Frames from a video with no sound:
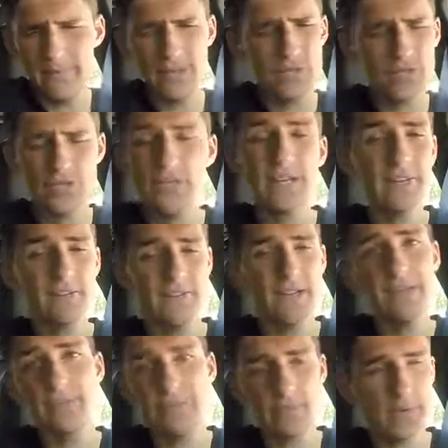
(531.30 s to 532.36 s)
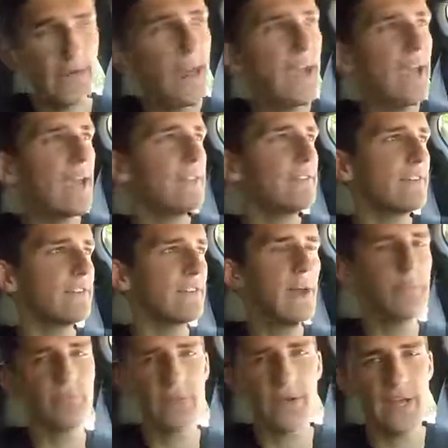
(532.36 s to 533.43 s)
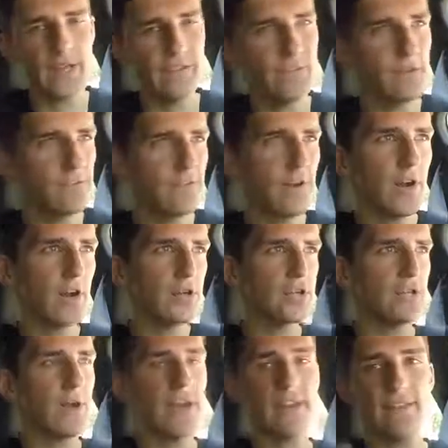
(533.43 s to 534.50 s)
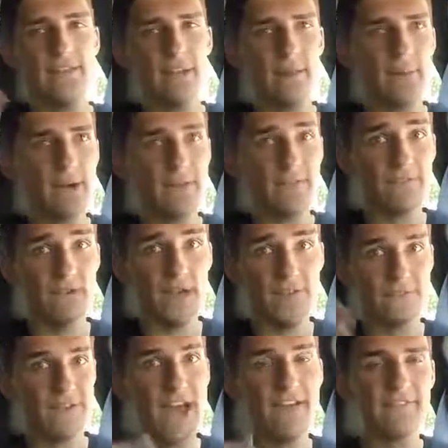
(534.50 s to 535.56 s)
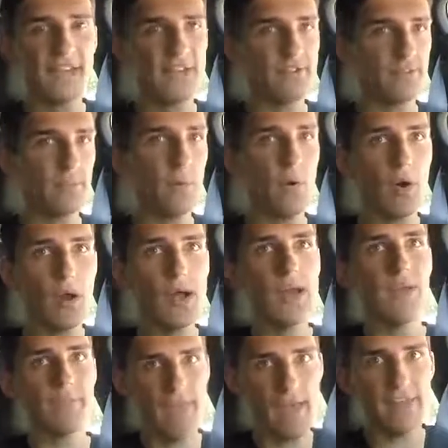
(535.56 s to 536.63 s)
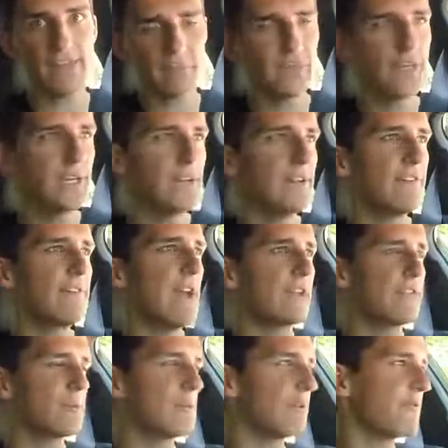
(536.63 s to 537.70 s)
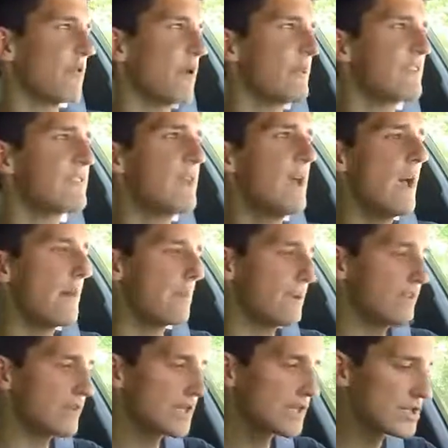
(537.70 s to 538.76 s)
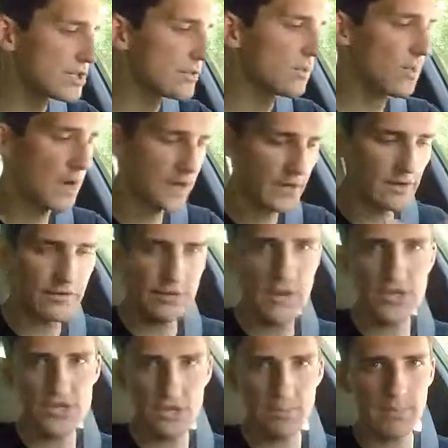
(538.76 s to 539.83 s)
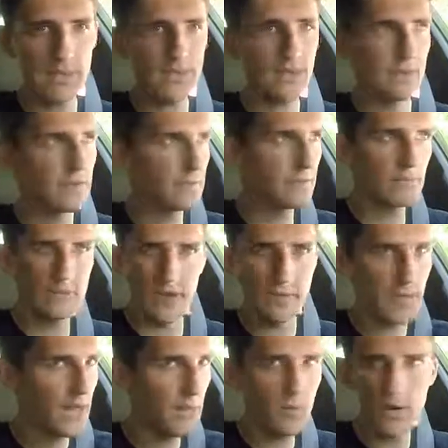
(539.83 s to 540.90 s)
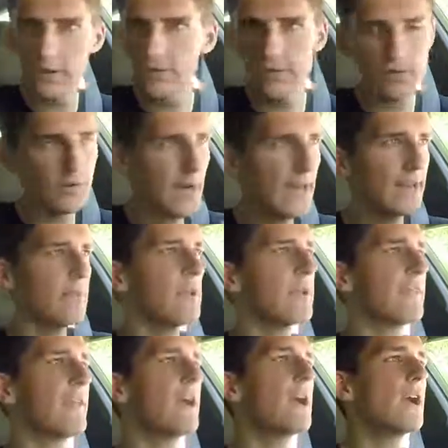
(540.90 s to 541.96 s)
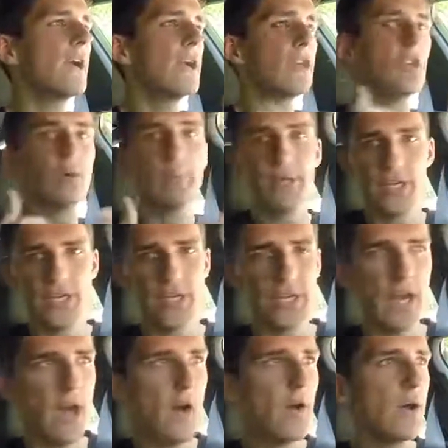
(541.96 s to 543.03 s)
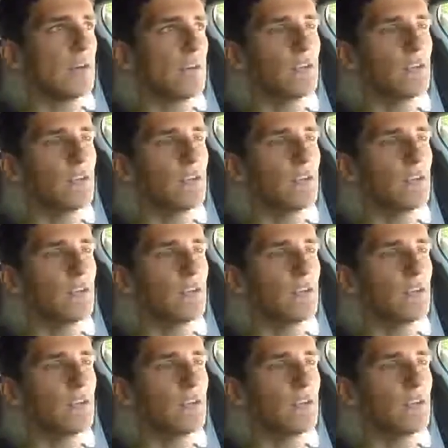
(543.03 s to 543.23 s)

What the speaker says: You shouldn't even need 3-day handling time. 3 days starts to hurt you. Anything above 5 days or more, that's really gonna affect your performance. But as long as you're 1 or 2 day shipping, same day, 1, 2, anywhere in there, you'll be good to go.